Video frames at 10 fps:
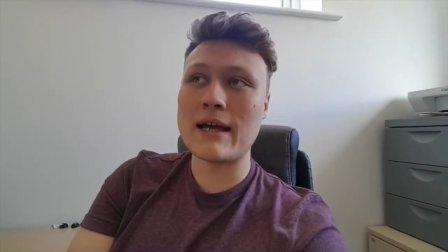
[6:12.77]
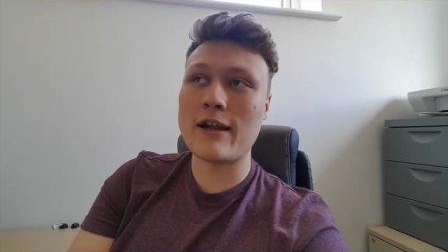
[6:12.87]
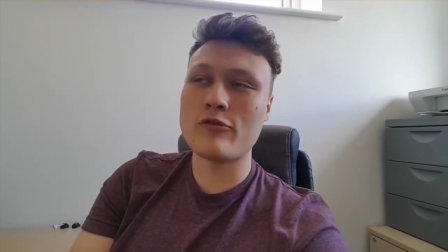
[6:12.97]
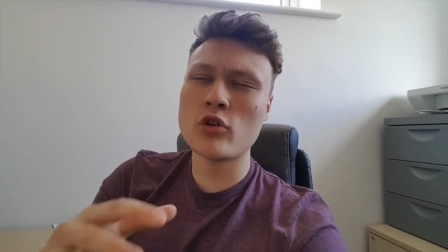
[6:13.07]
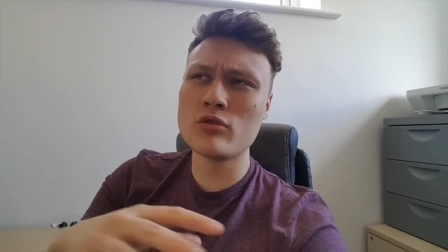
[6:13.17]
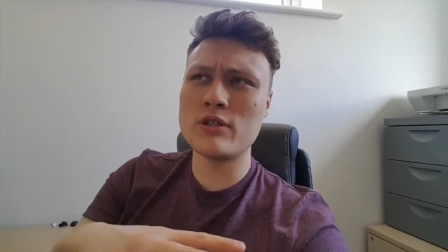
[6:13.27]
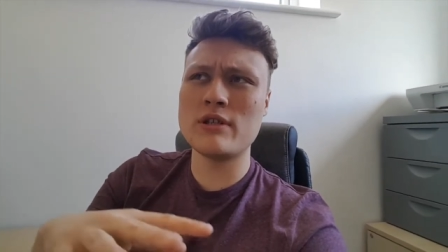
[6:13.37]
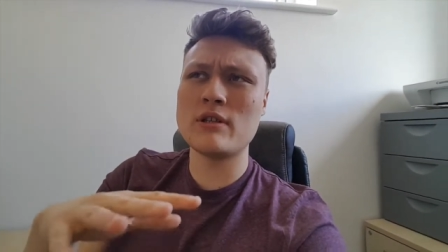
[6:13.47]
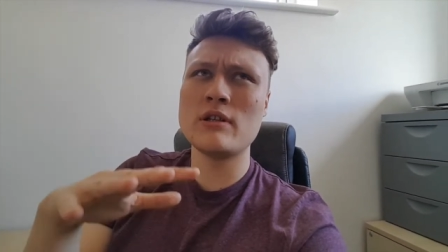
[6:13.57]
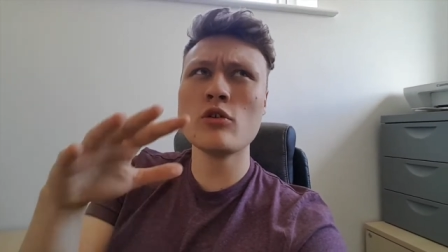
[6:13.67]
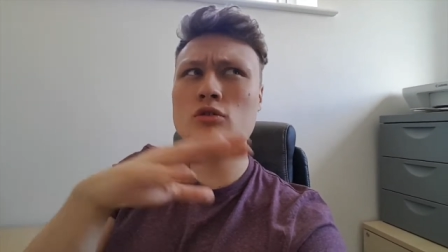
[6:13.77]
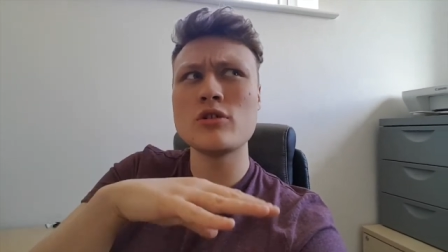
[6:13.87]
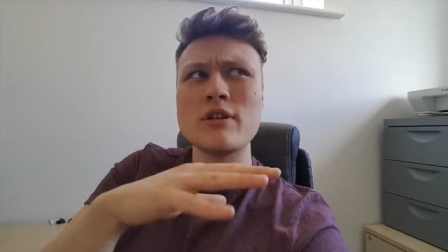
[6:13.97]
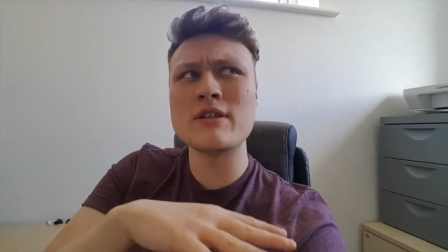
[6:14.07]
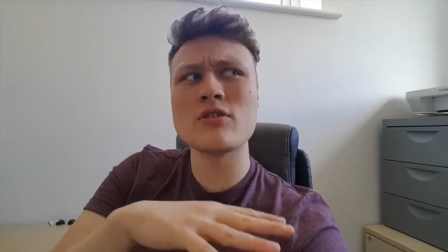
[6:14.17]
And I've touched
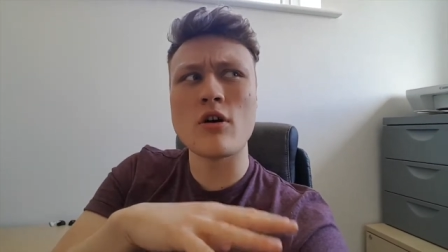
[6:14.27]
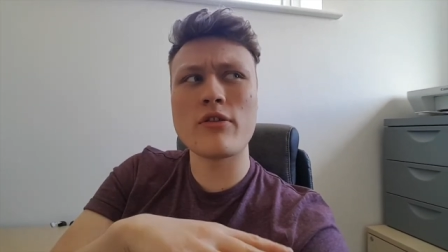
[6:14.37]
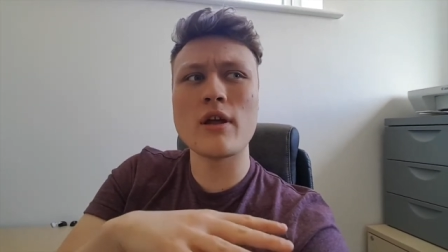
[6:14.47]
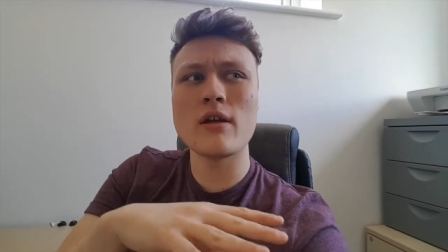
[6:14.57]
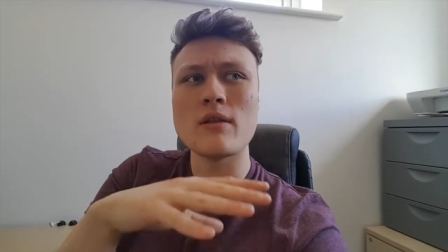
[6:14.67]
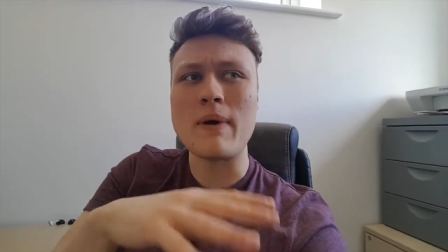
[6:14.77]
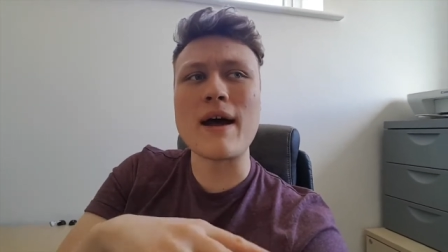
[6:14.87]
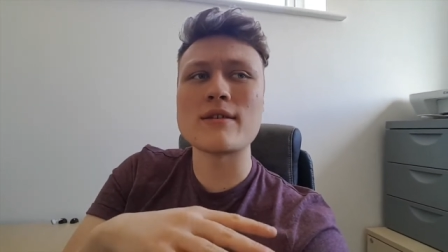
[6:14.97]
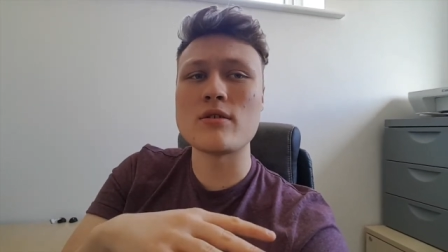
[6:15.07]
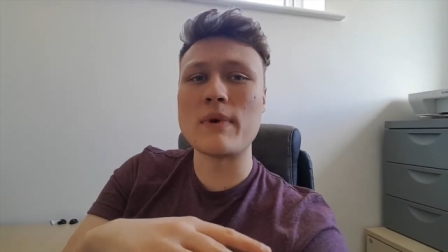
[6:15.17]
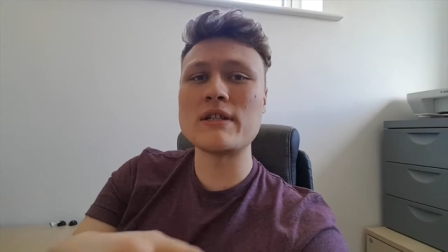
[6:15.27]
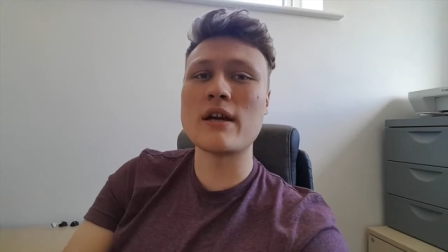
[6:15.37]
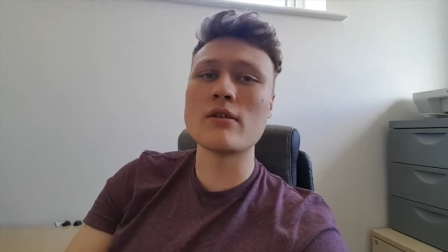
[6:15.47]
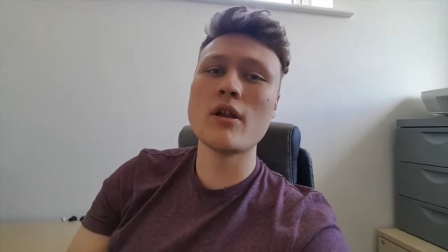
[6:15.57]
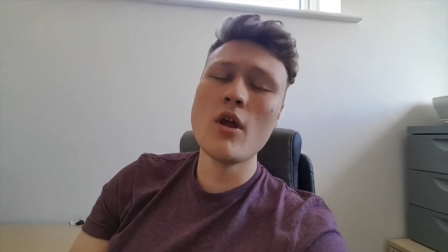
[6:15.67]
on this sort of thing in the past on my
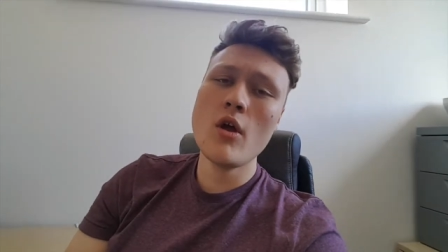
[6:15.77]
channel,